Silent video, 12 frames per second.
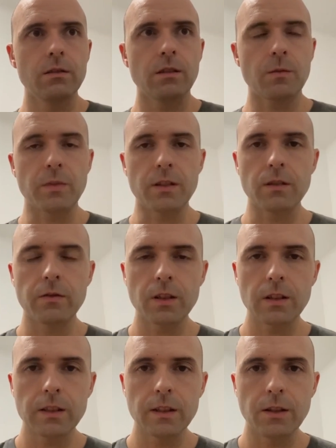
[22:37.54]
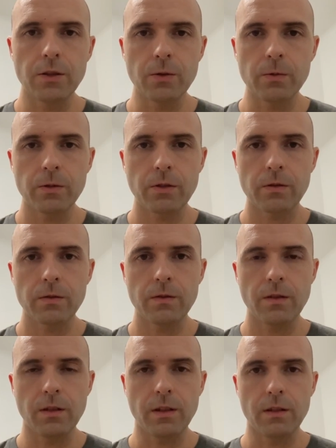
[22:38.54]
Specifically note
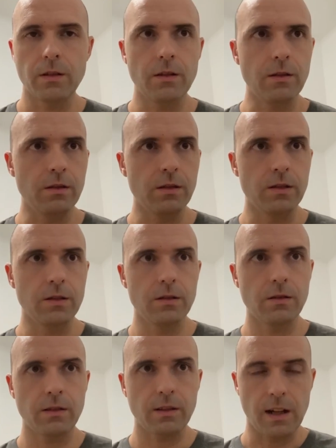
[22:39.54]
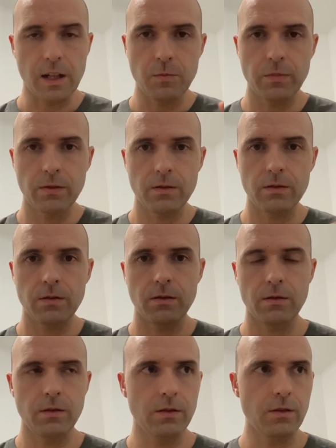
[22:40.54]
that the type
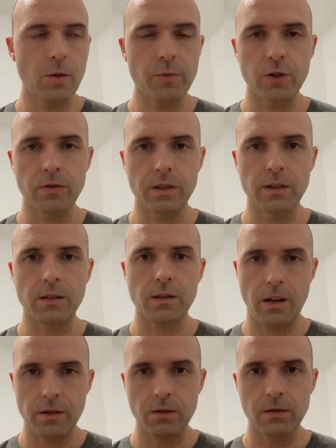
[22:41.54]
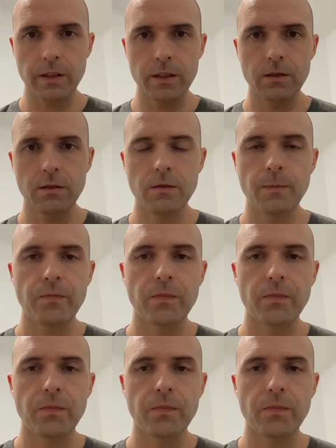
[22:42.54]
option is isolated,